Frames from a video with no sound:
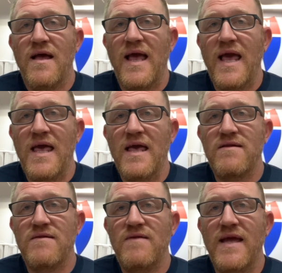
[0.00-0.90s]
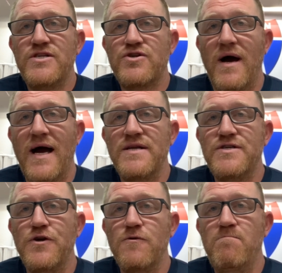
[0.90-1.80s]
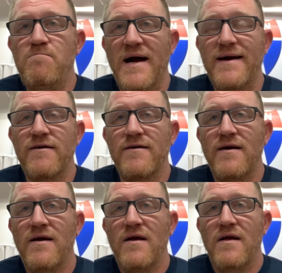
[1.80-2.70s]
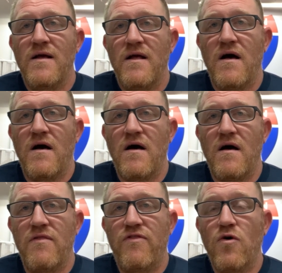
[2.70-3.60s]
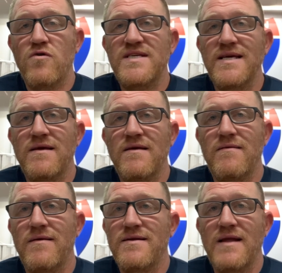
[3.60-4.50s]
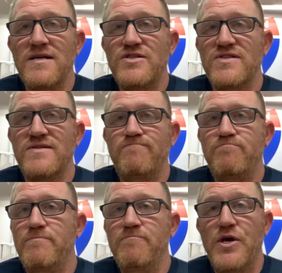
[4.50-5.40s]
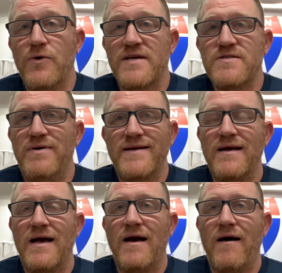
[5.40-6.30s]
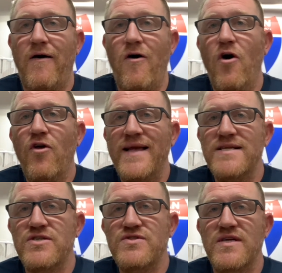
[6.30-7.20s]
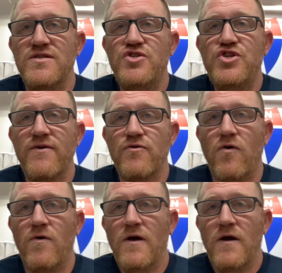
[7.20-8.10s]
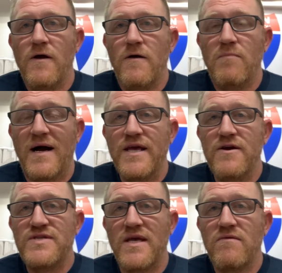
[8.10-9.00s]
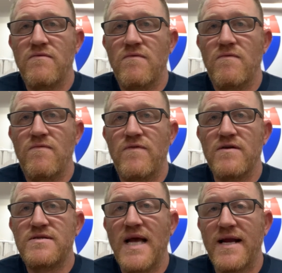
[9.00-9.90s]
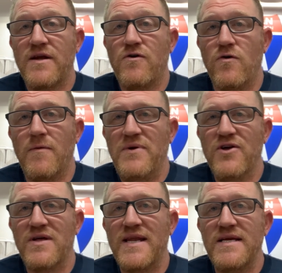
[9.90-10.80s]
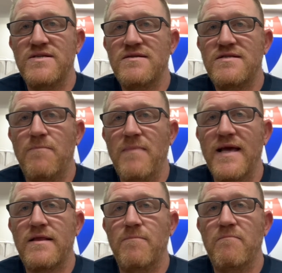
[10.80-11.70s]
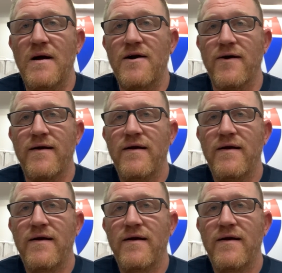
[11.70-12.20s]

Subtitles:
and they tried to better those, not just Buicks, but all engines in general, by using their technical abilities to make them better,